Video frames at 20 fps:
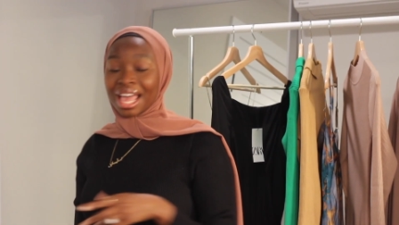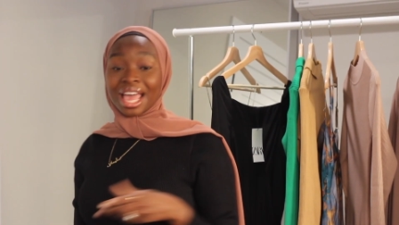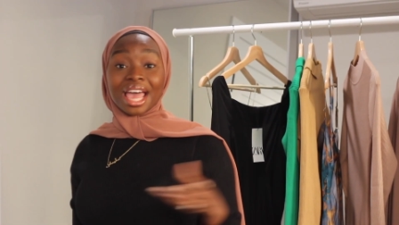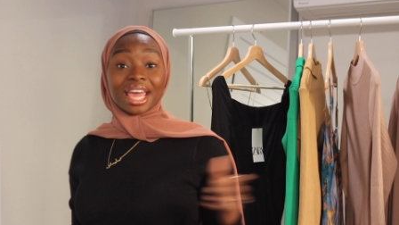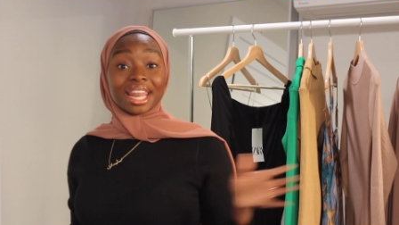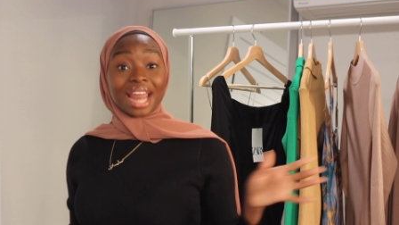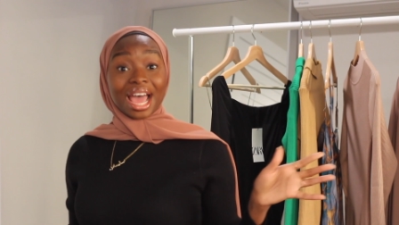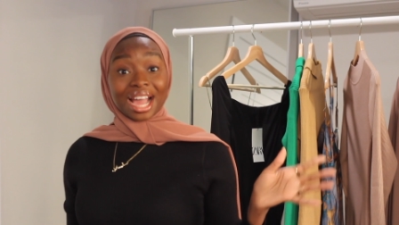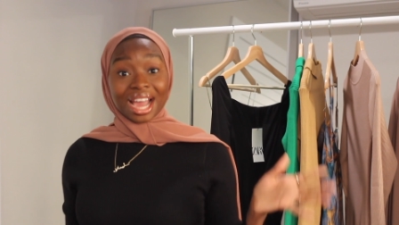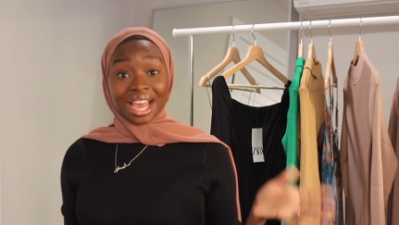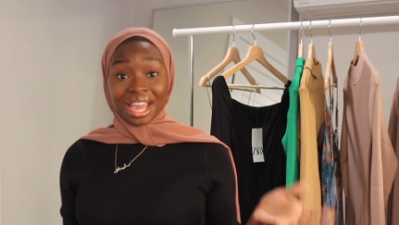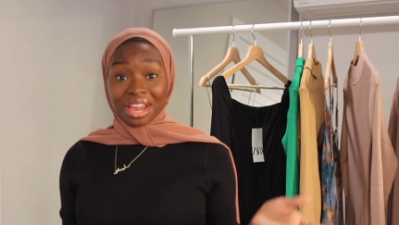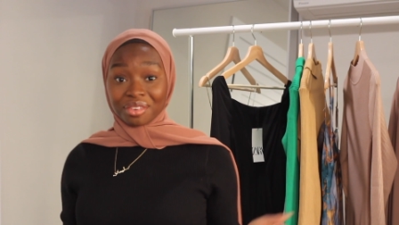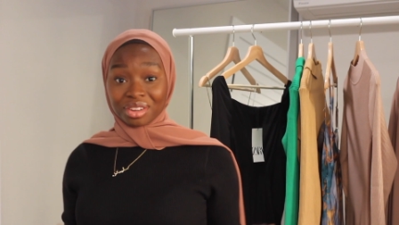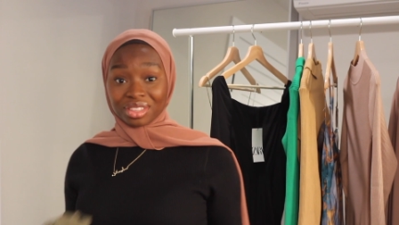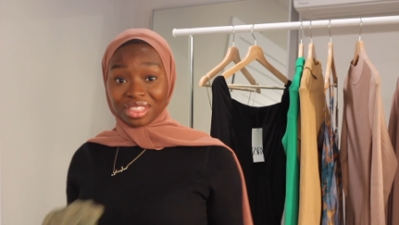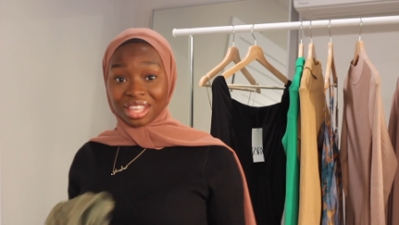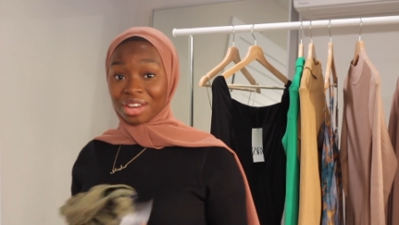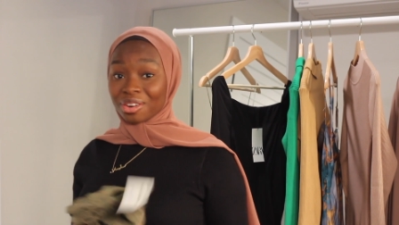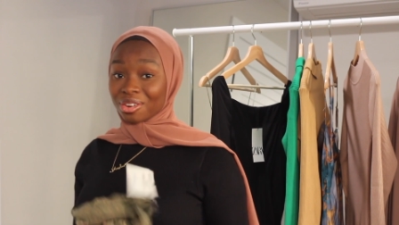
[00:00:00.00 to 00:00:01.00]
And I got
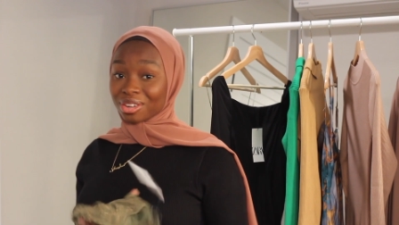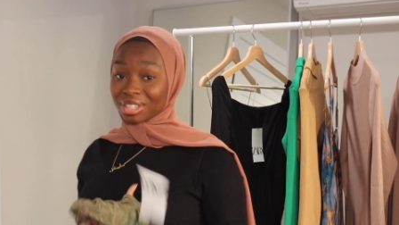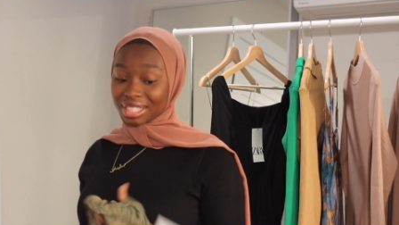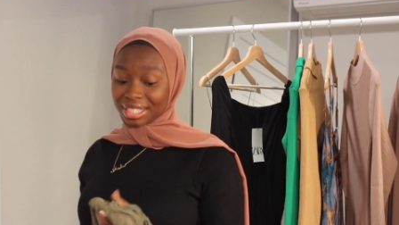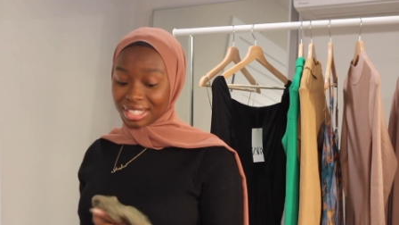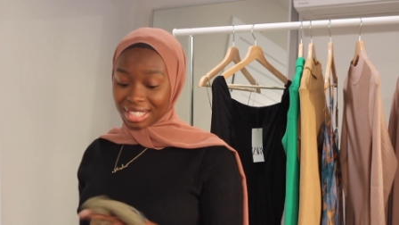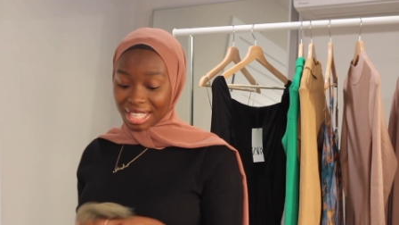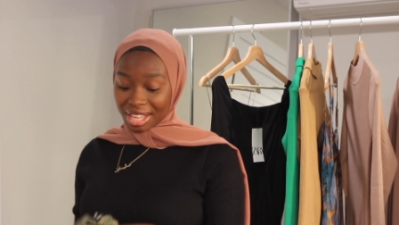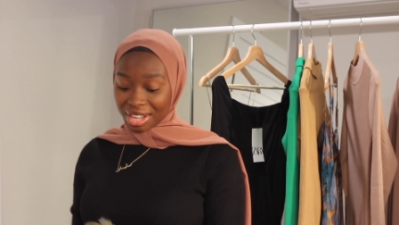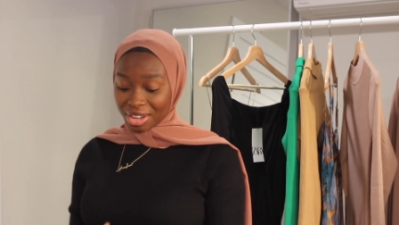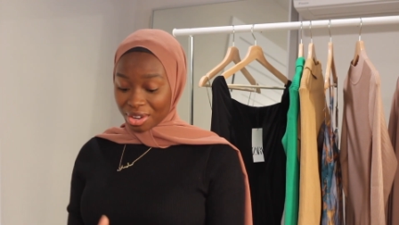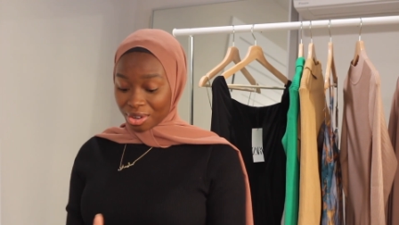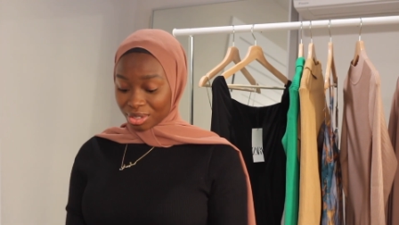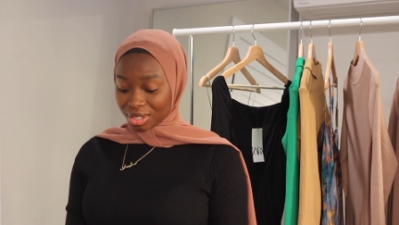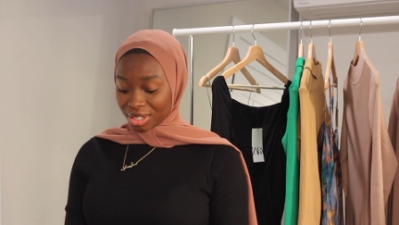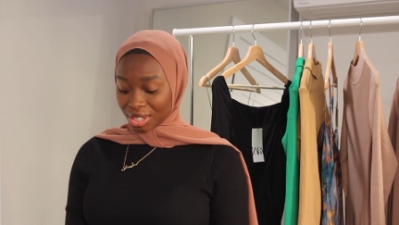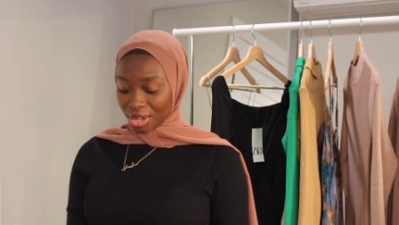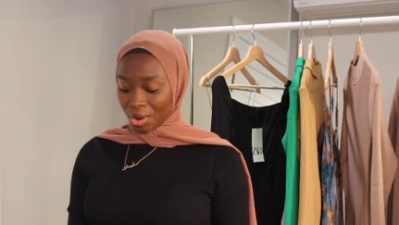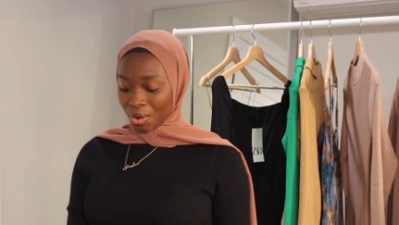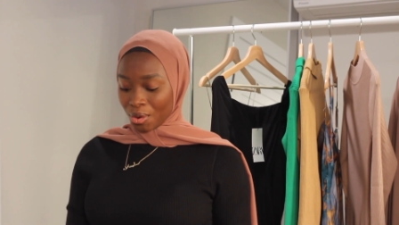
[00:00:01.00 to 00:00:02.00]
everything on sale.
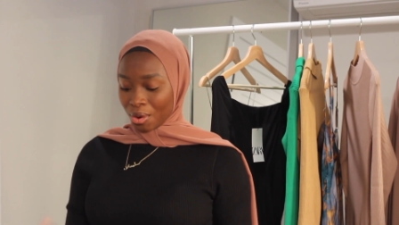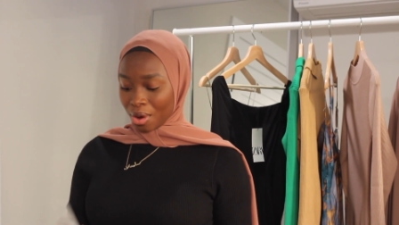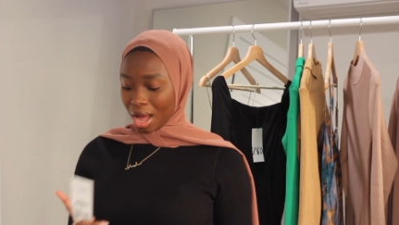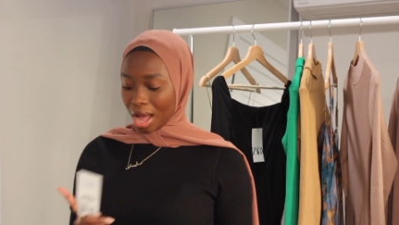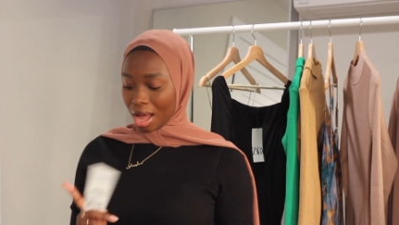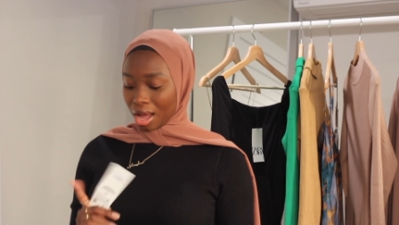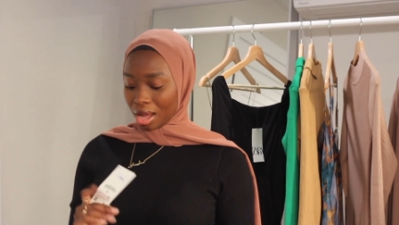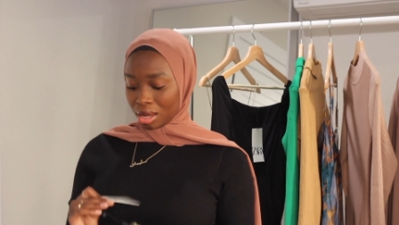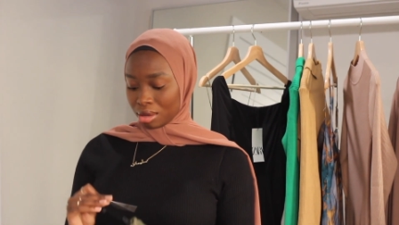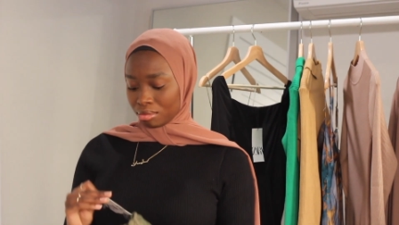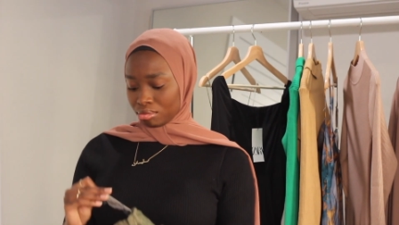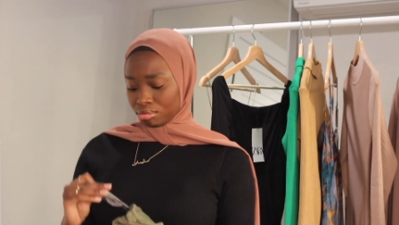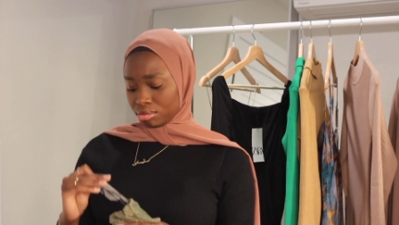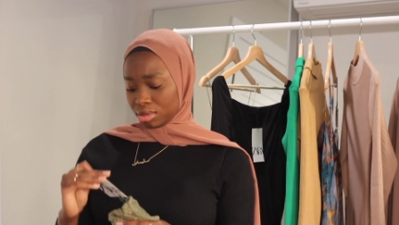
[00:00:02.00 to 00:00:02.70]
So um,